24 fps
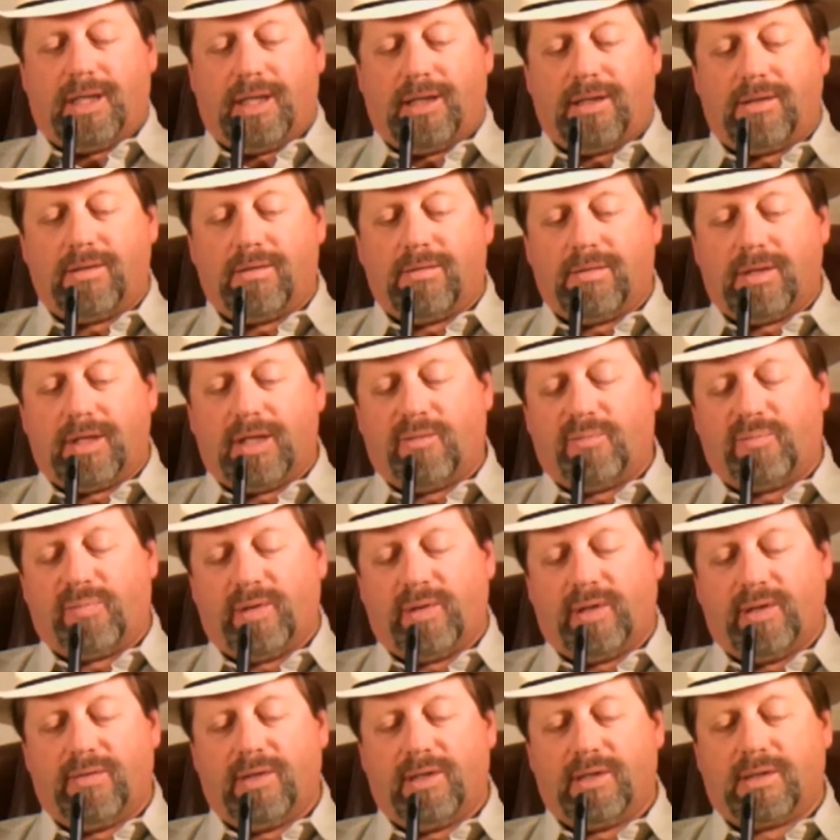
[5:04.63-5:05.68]
and don't have
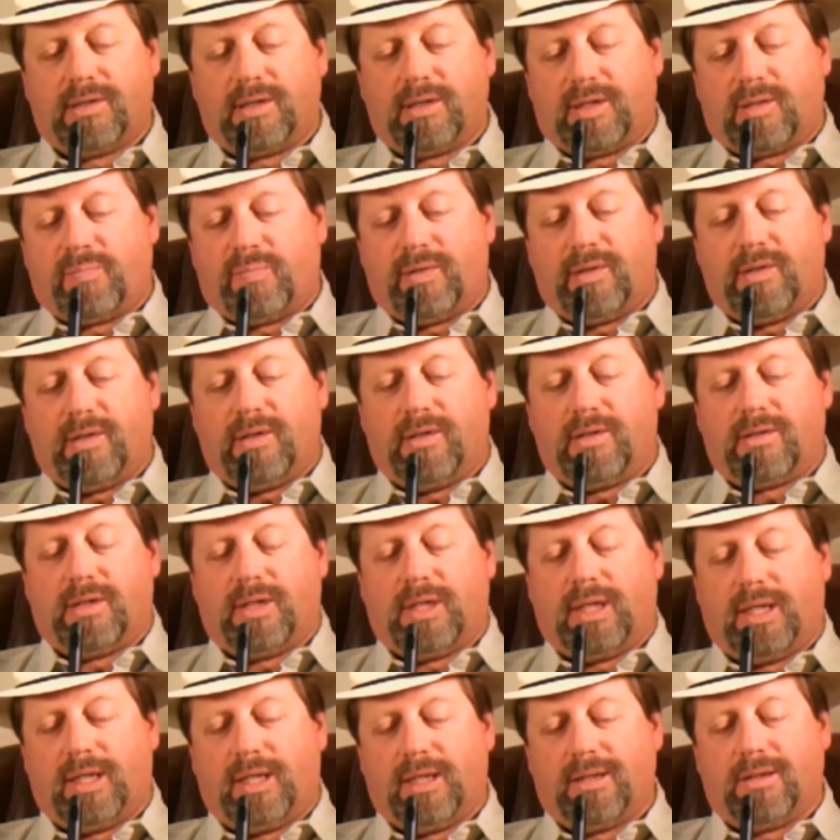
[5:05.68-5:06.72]
previous experience in
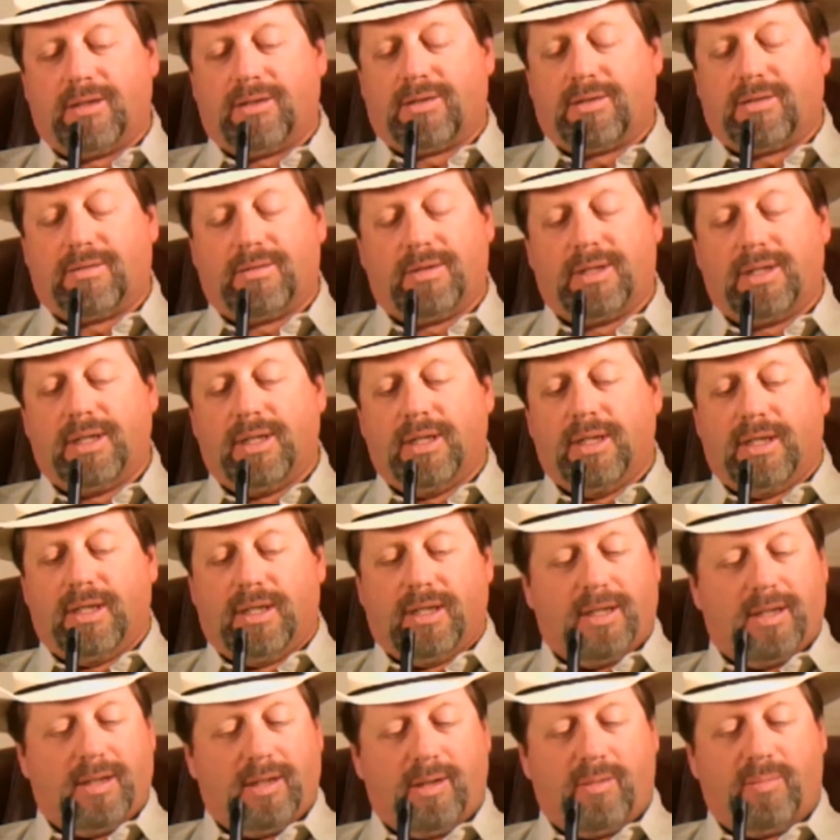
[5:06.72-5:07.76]
the industry,
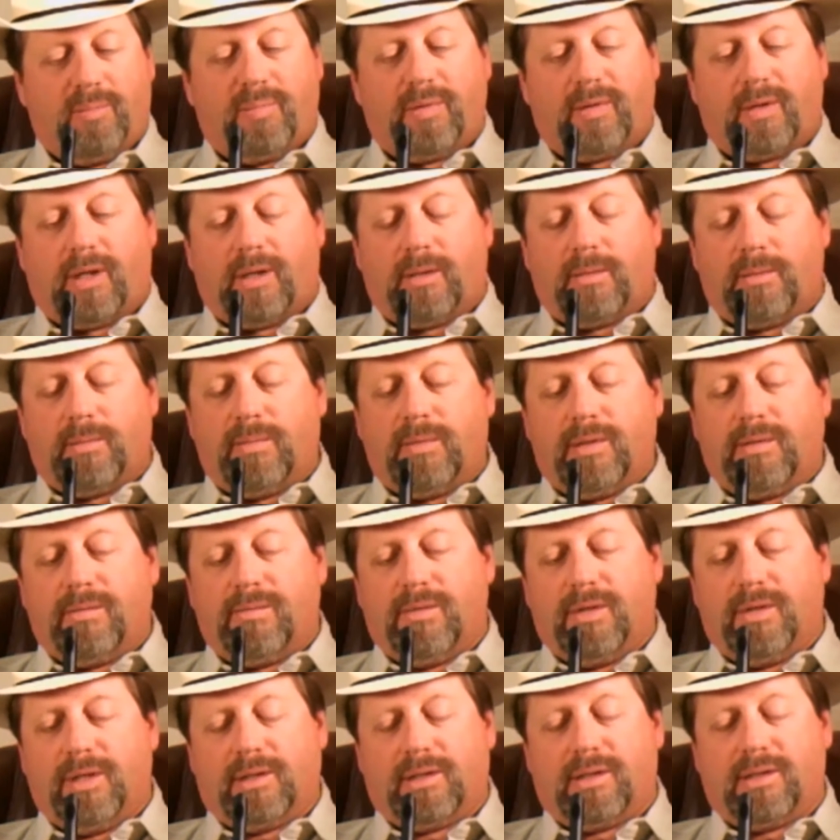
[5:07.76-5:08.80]
you probably
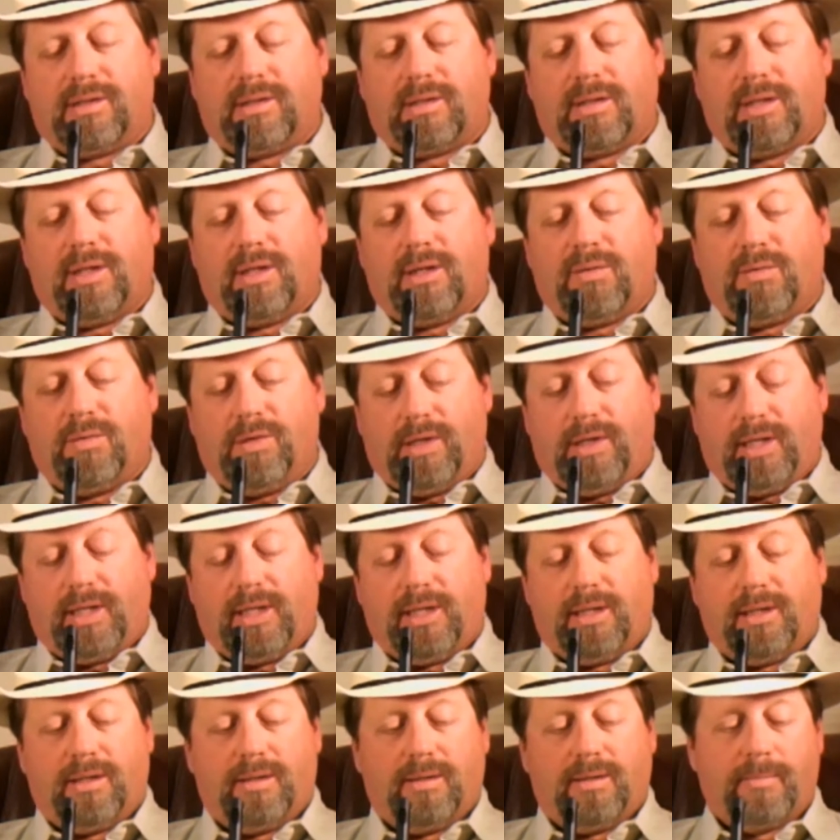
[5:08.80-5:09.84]
want to stay away.
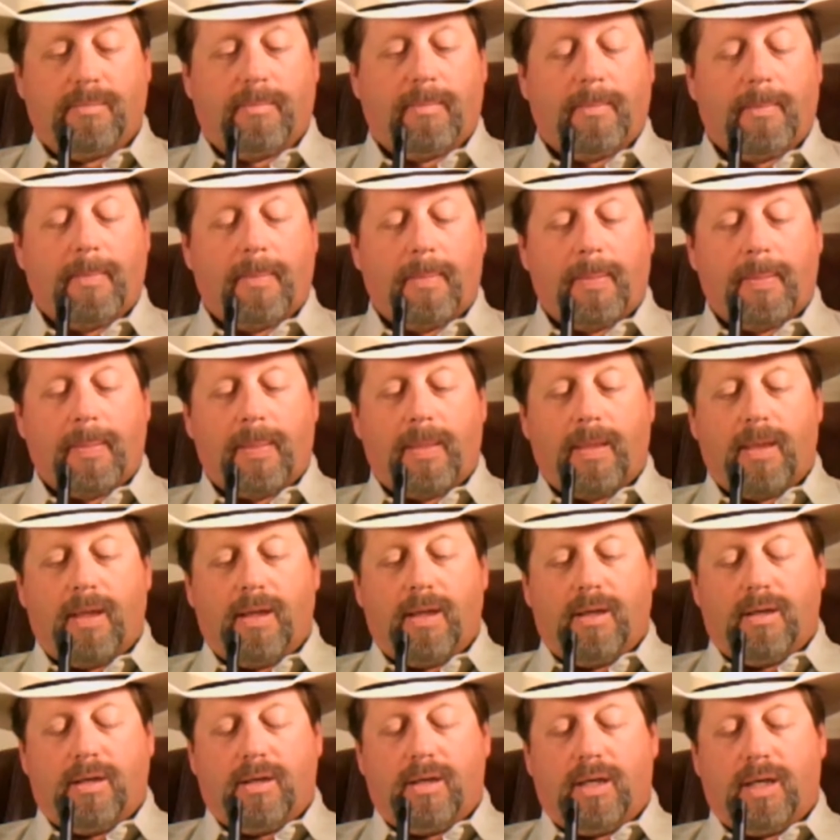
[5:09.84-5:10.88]

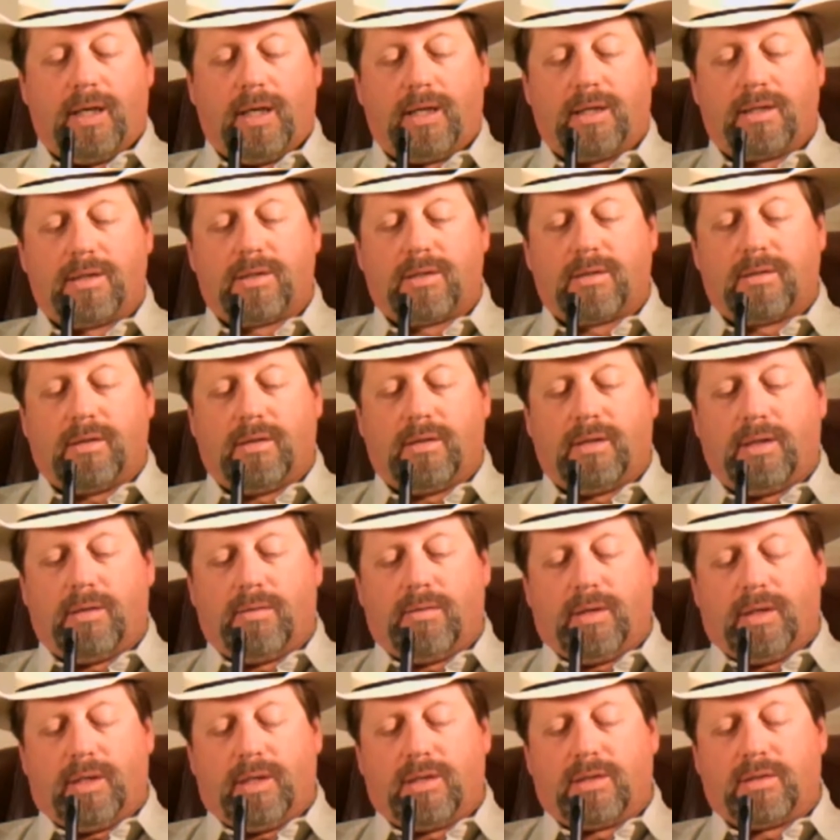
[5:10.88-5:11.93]
Next, are they
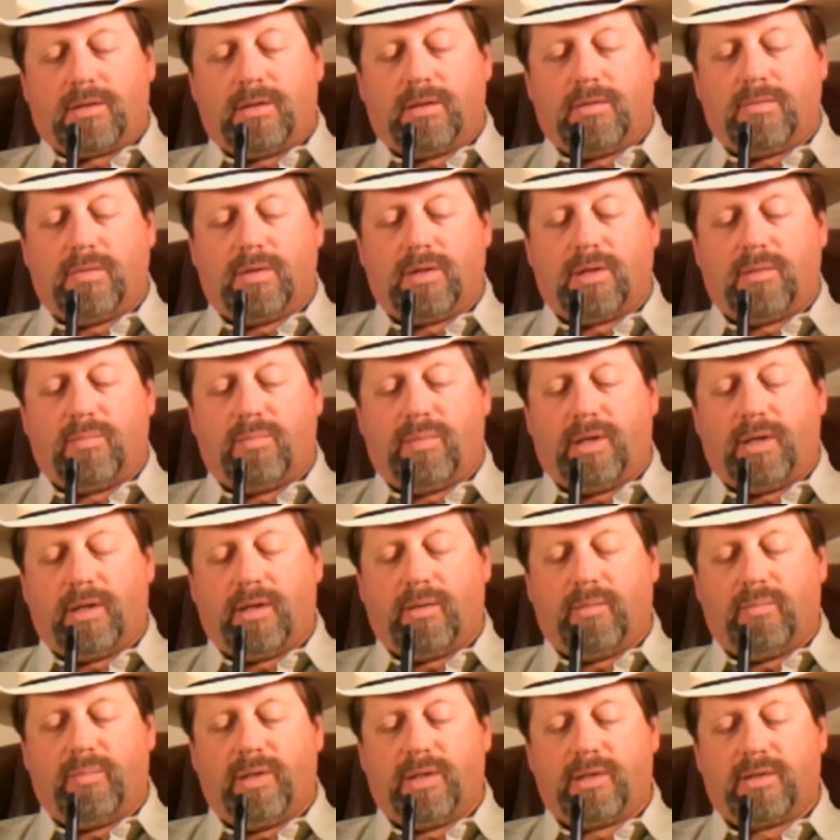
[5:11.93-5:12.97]
registered with the
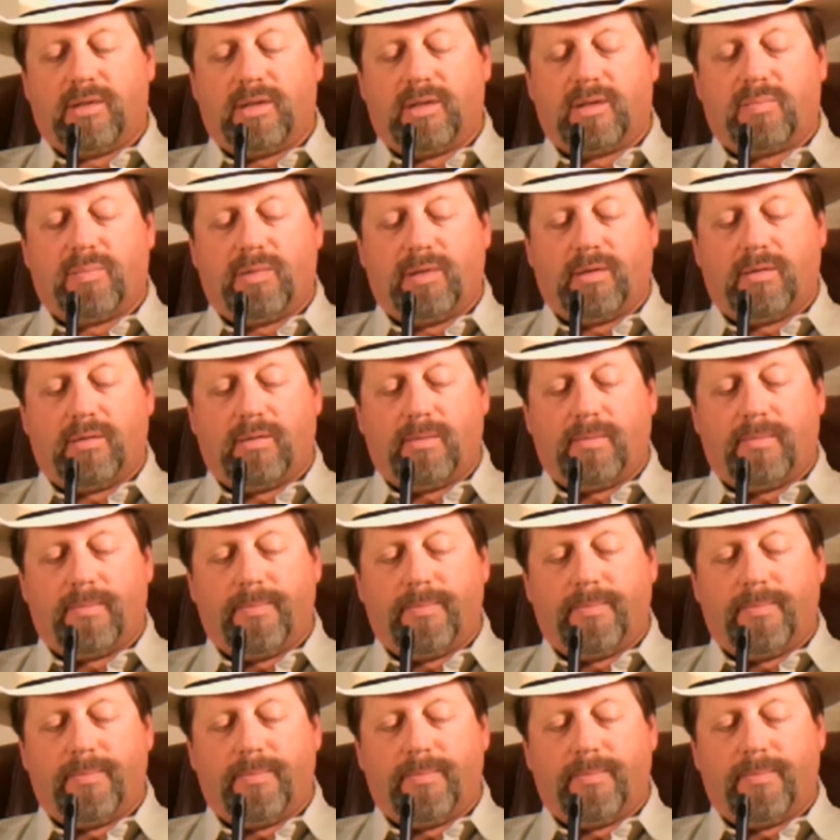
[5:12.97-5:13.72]
Better Business Bureau?